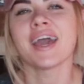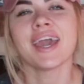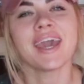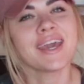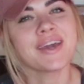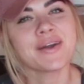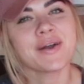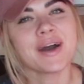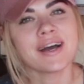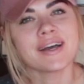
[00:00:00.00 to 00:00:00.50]

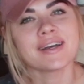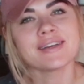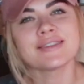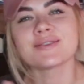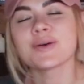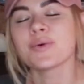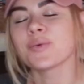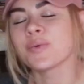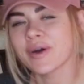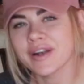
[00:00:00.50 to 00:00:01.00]
Hey guys,
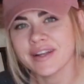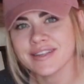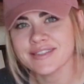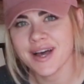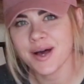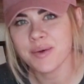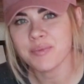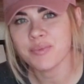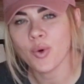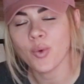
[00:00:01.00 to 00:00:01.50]
what is
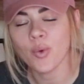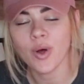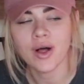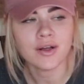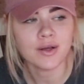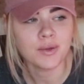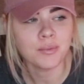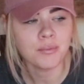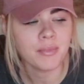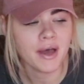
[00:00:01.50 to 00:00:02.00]
up?
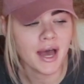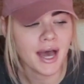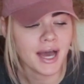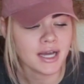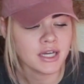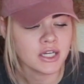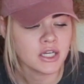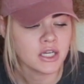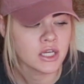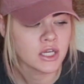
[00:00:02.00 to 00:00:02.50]
Welcome
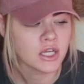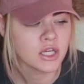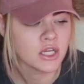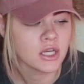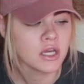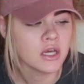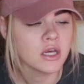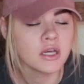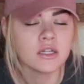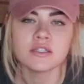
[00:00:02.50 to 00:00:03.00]
back
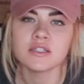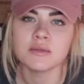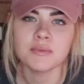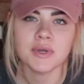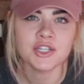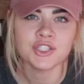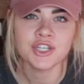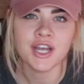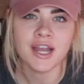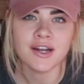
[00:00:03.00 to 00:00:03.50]
to
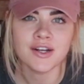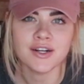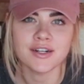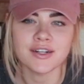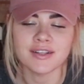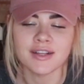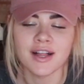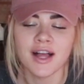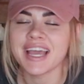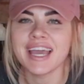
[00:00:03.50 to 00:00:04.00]
my
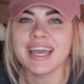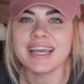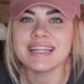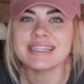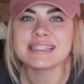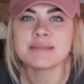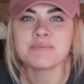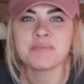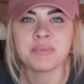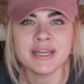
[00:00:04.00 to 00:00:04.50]
channel.
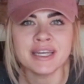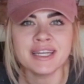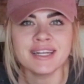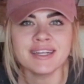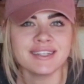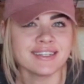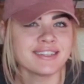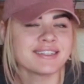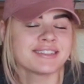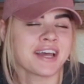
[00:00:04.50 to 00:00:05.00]
It's been
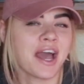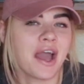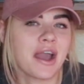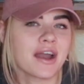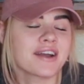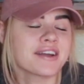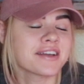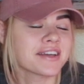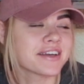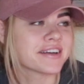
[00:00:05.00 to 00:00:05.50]
an
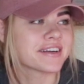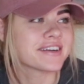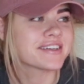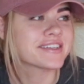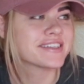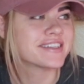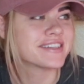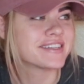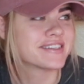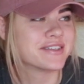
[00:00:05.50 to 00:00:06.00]
entire year
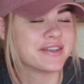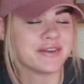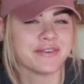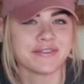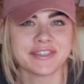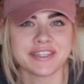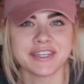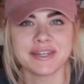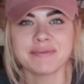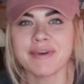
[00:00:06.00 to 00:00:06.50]
since
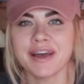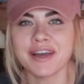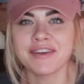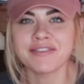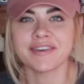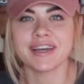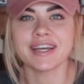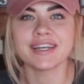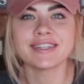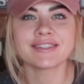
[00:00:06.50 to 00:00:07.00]
you've seen my
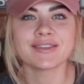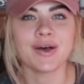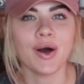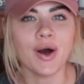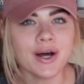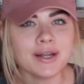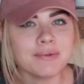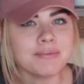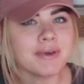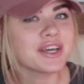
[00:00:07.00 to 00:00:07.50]
face
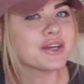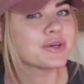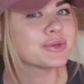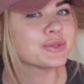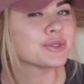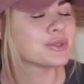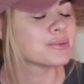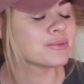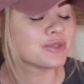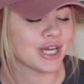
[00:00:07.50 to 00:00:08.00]
on my
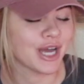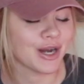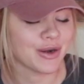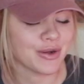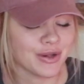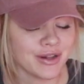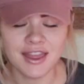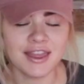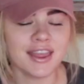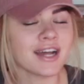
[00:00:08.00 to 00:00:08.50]
YouTube
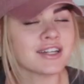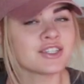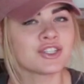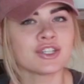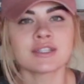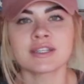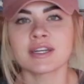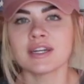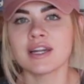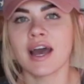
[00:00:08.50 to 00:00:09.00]
channel. That's
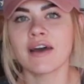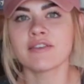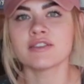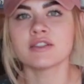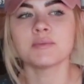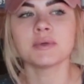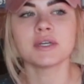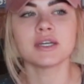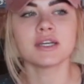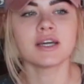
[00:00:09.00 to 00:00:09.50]
just gonna have to
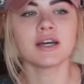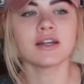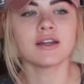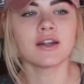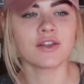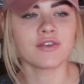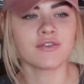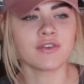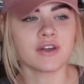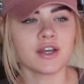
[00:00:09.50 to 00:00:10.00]
be
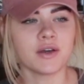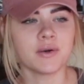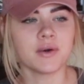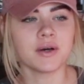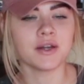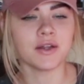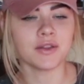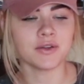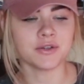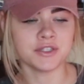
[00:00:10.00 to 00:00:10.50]
another video
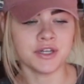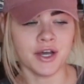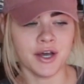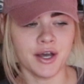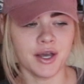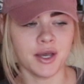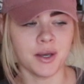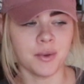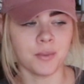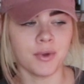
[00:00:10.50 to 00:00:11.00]
another
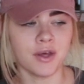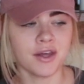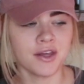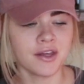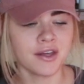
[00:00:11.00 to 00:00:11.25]
time,